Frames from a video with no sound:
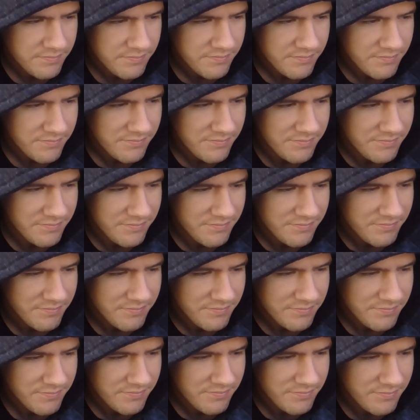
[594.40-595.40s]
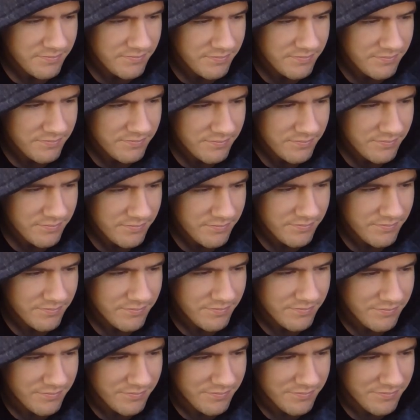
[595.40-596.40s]

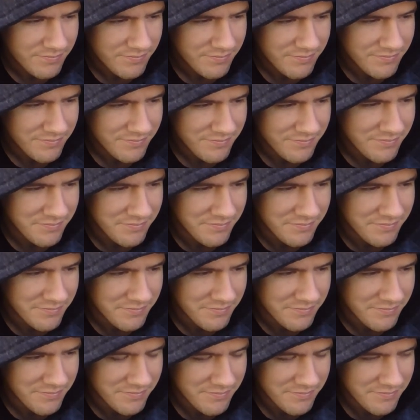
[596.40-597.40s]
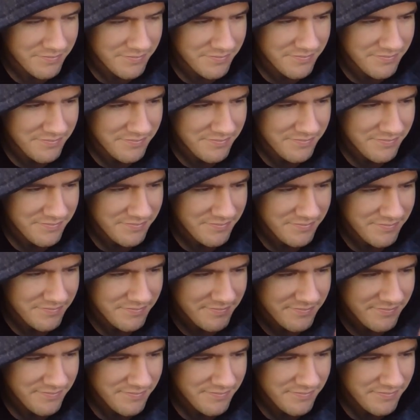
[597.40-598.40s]

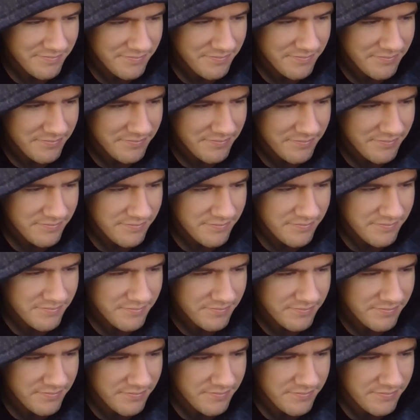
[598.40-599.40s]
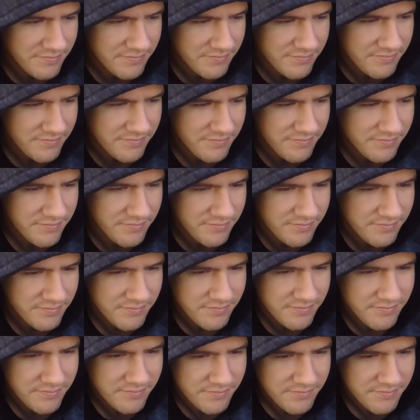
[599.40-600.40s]

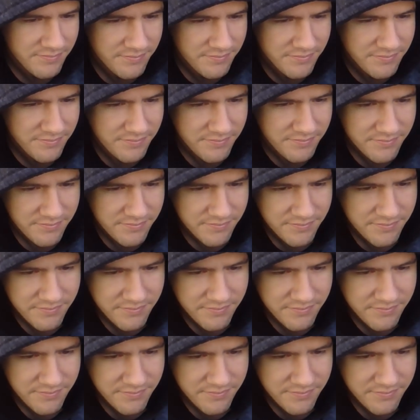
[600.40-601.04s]
(silent)